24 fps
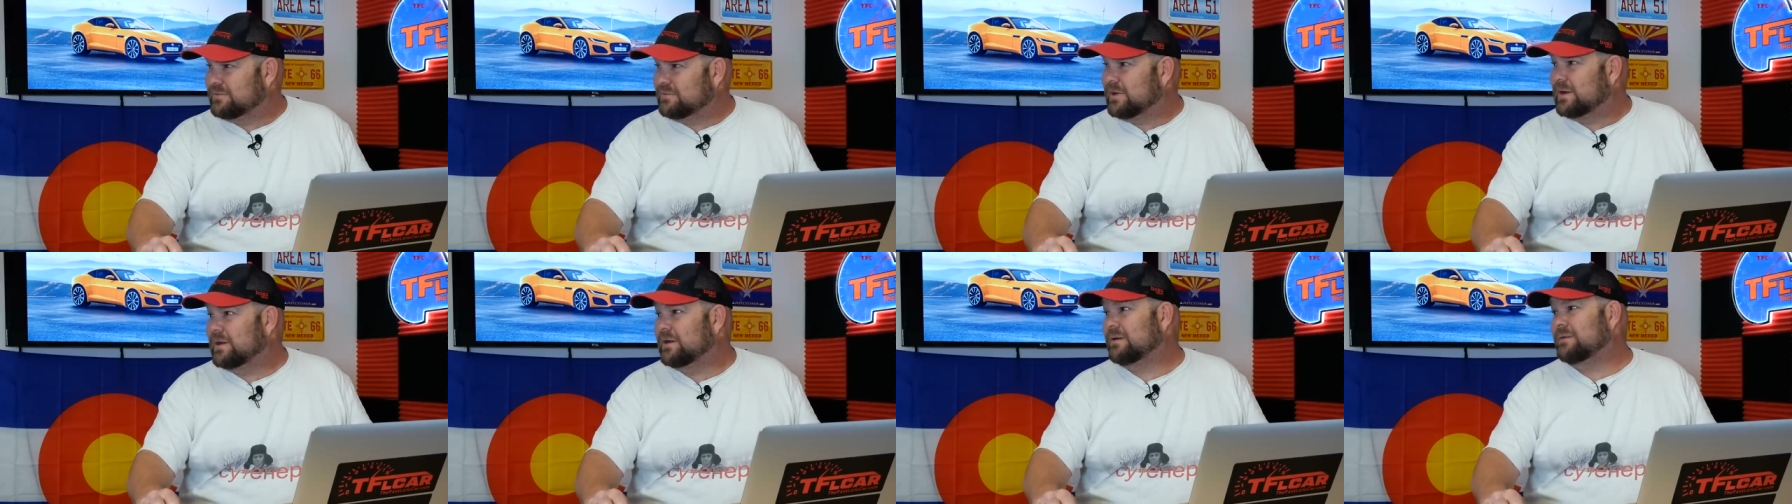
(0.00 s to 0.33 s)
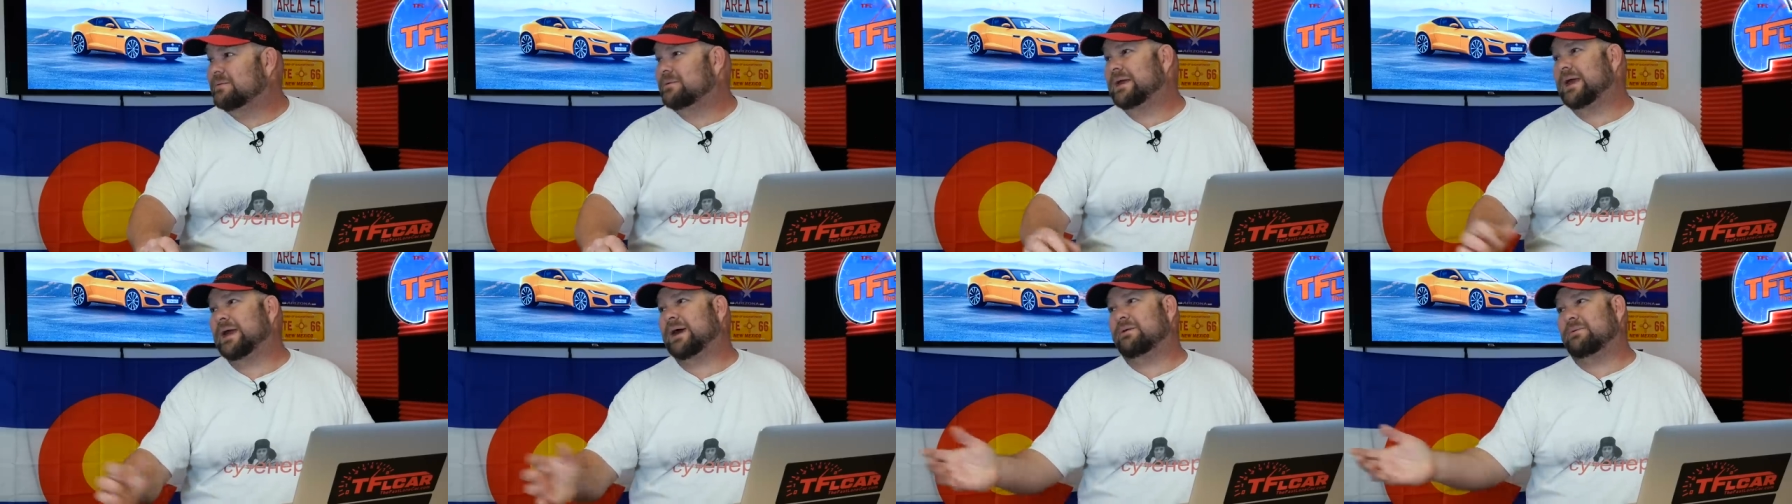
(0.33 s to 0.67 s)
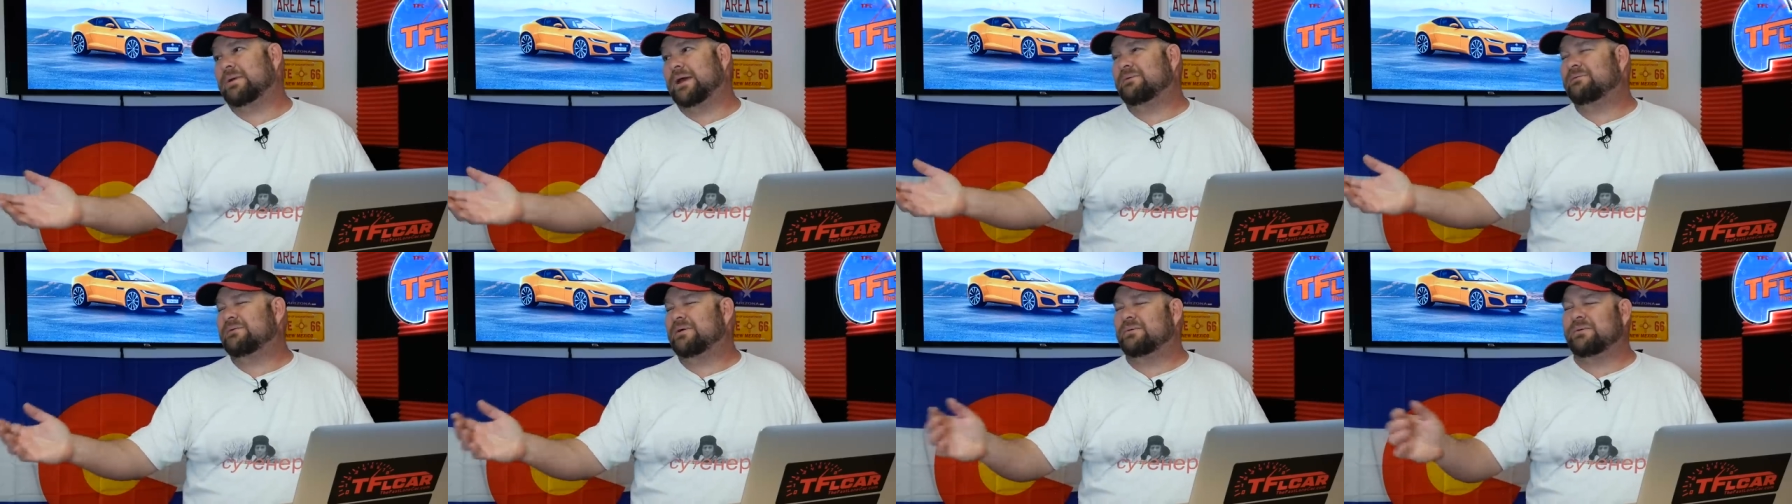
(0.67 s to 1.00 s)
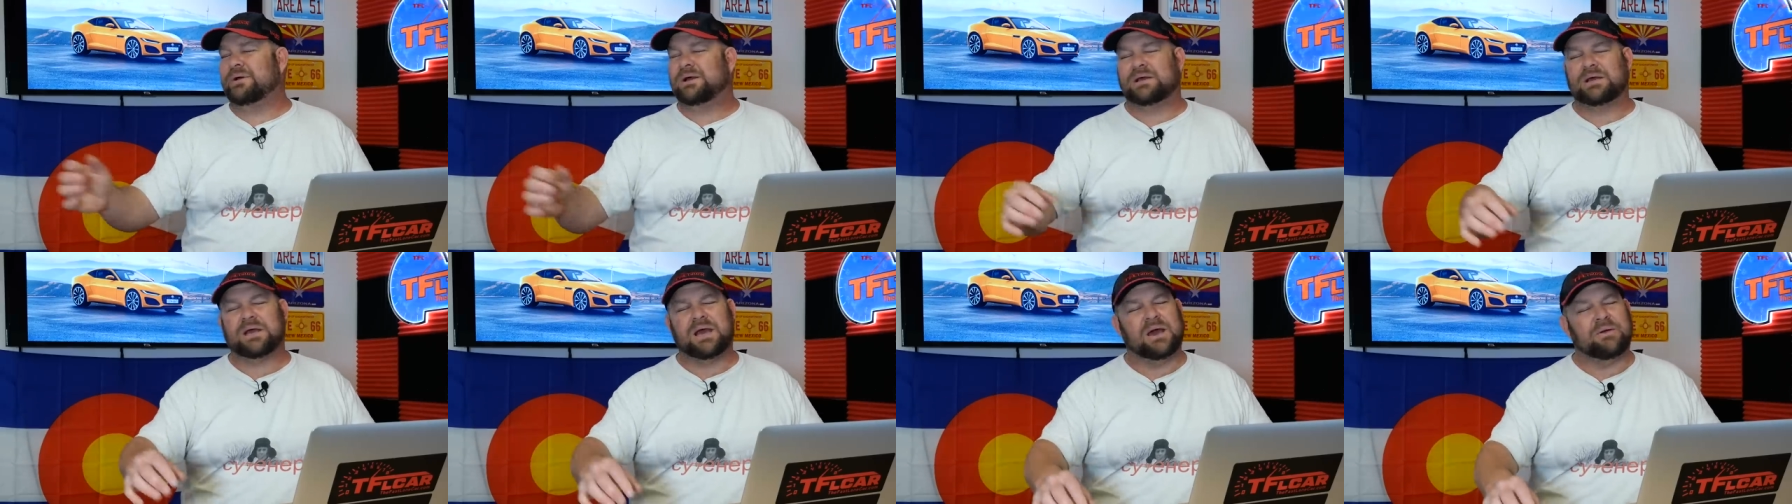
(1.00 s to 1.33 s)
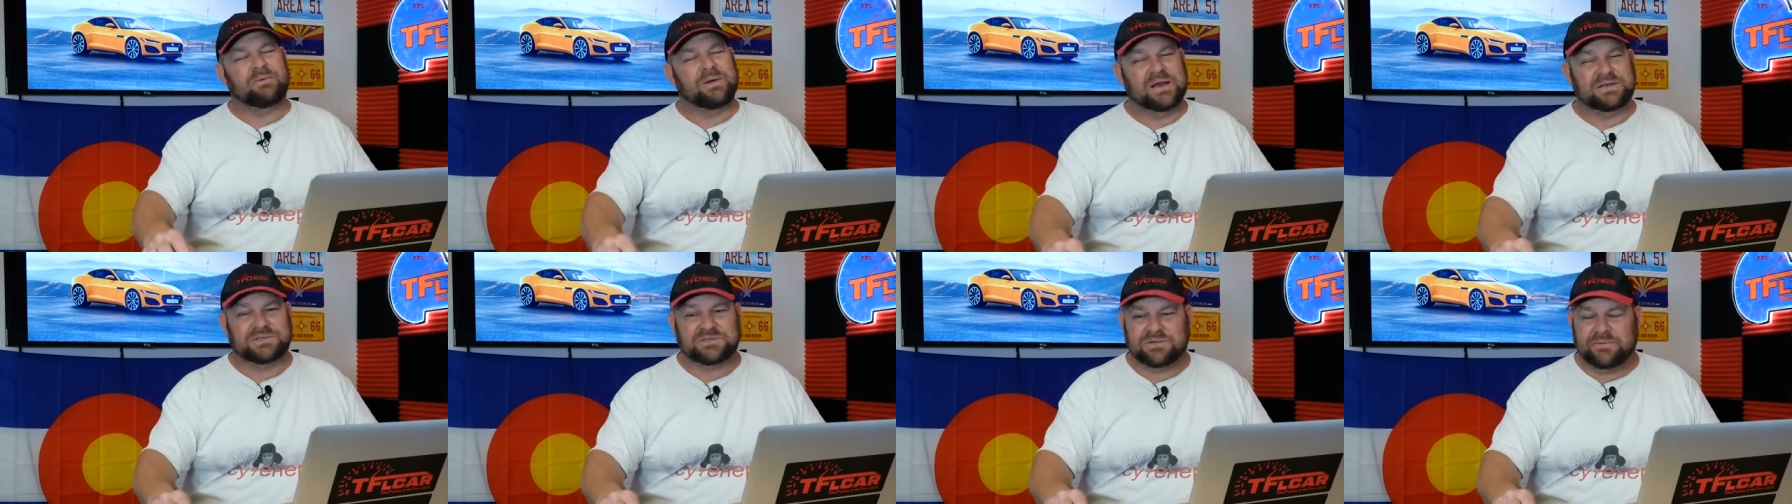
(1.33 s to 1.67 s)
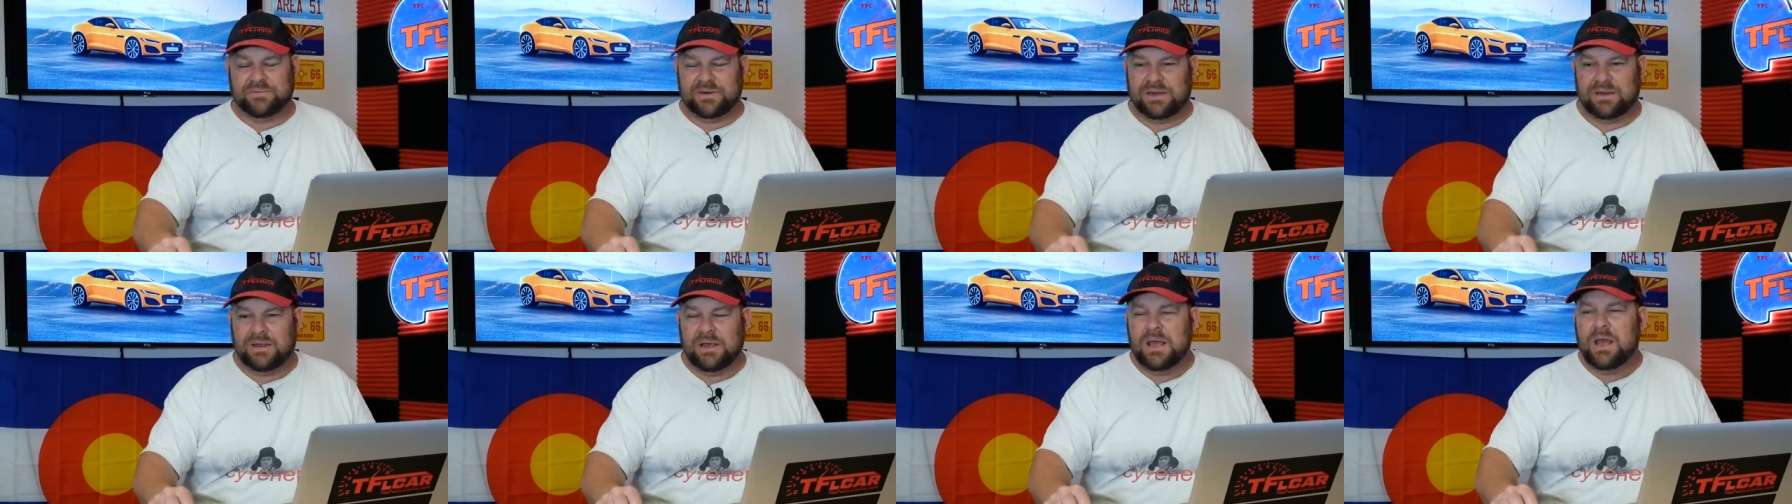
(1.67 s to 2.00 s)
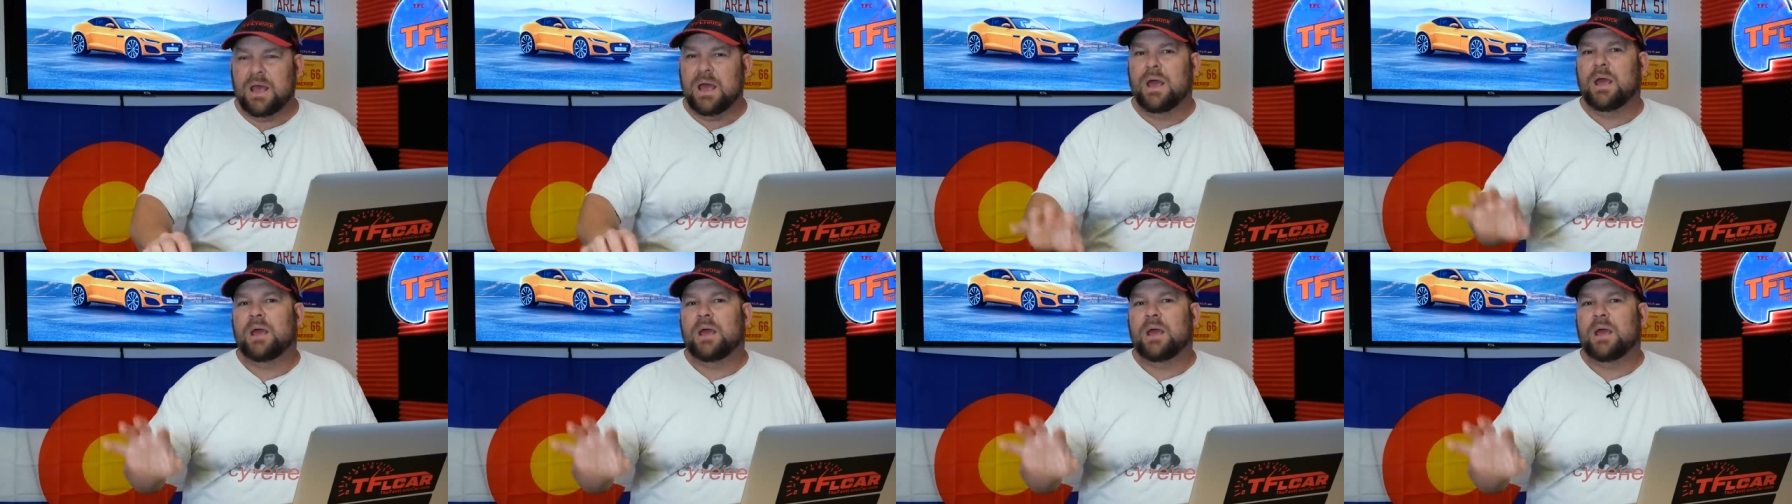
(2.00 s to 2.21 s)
Yeah, well, yeah, yeah, we have we, God, we had so many.